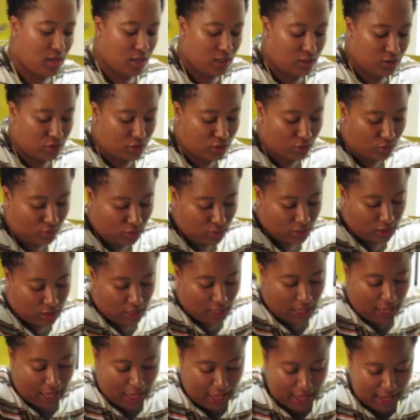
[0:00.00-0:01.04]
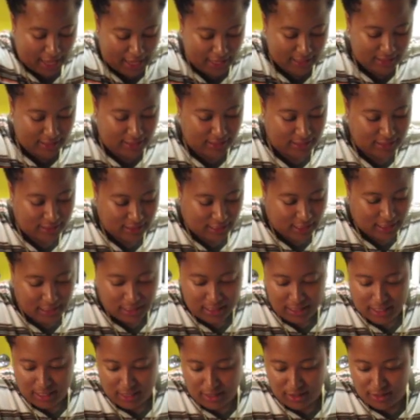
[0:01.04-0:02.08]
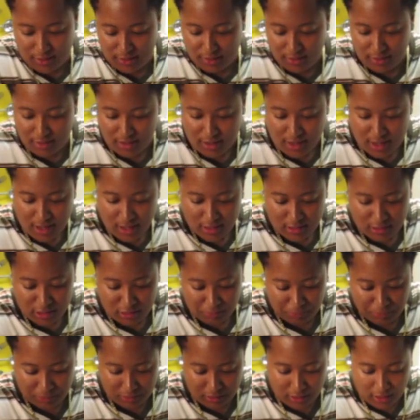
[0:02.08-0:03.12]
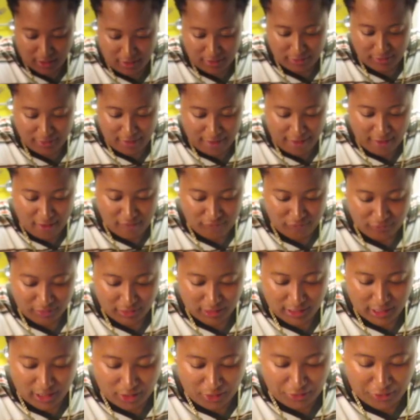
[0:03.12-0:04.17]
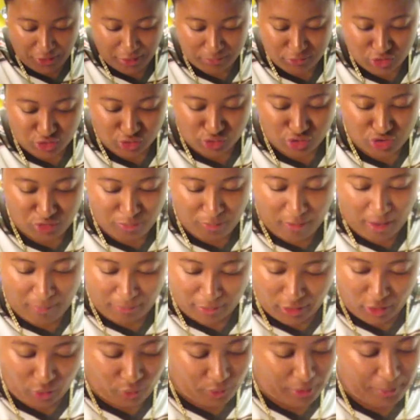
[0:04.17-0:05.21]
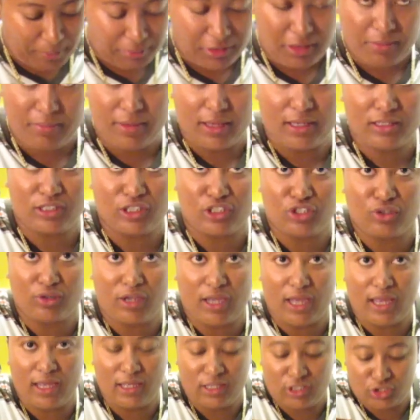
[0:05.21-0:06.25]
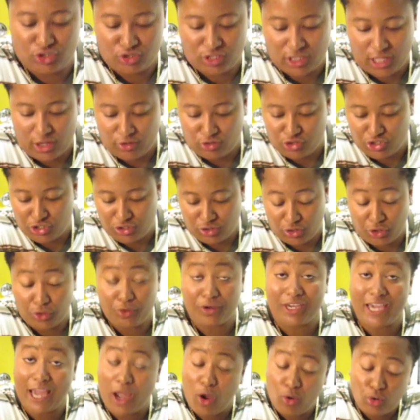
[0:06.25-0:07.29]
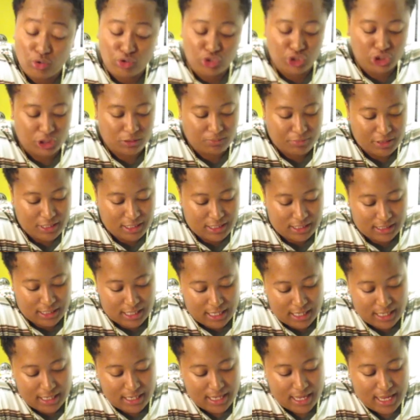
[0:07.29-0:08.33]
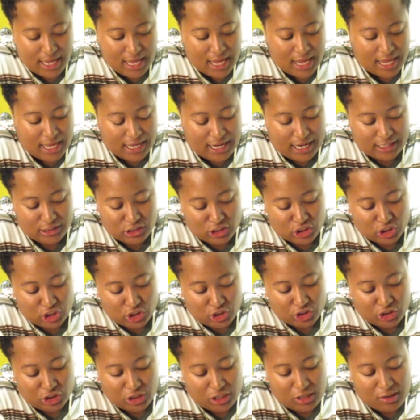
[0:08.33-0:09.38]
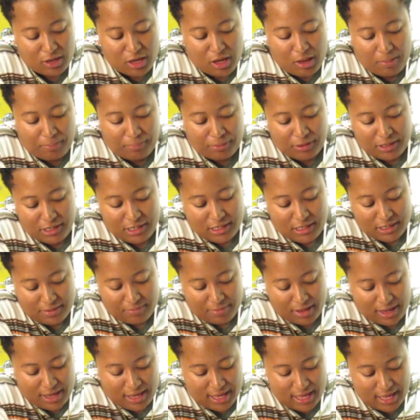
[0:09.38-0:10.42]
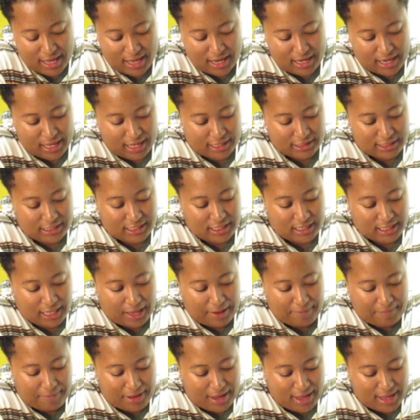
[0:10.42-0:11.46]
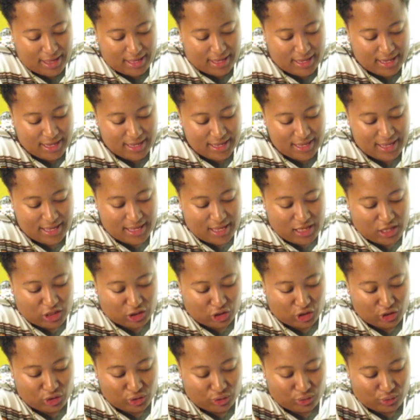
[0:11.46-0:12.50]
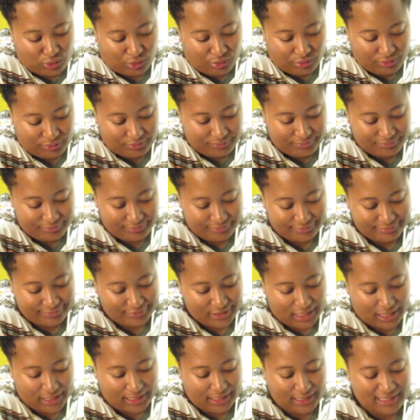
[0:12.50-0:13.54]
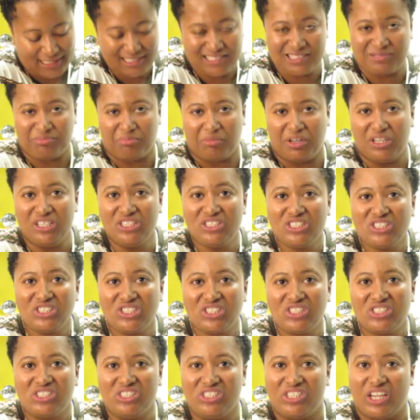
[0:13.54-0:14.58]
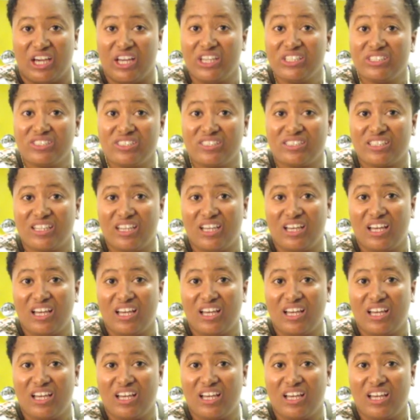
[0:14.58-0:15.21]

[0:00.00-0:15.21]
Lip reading: So we're going to add this in here. Just put the other half on the counter. I'm sure it's probably a crumbly mess. It's okay because your counter should be clean. And I just literally put it in my hand until I make little, I guess, mush, dust.